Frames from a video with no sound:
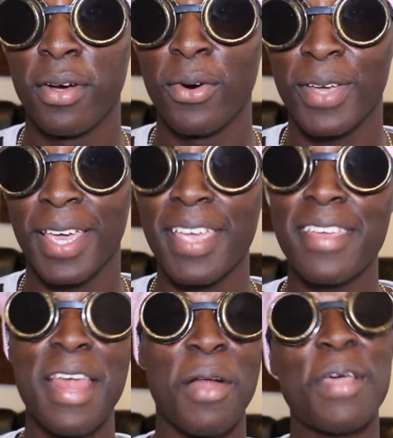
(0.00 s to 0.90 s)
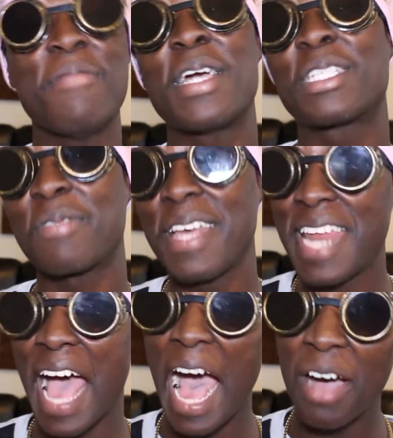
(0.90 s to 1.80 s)
Okay, now let me
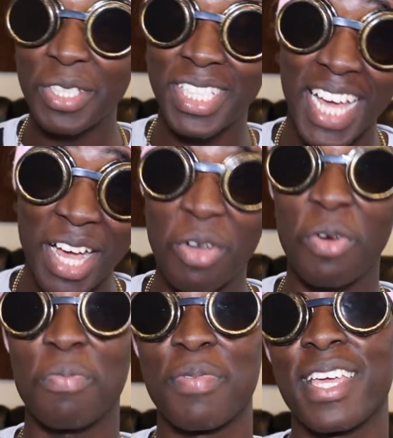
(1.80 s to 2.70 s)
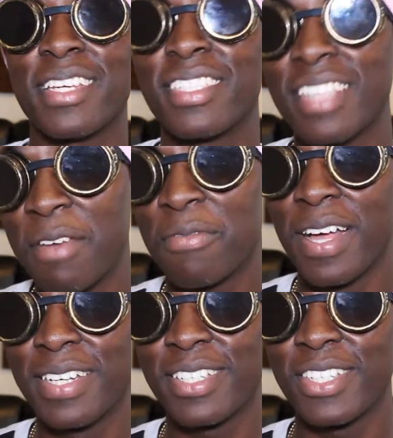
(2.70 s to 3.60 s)
explain how that could be a
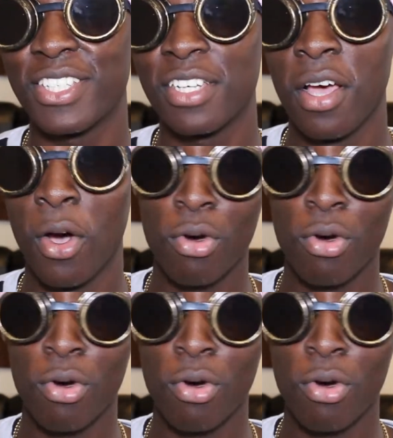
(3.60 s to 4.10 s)
disadvantage.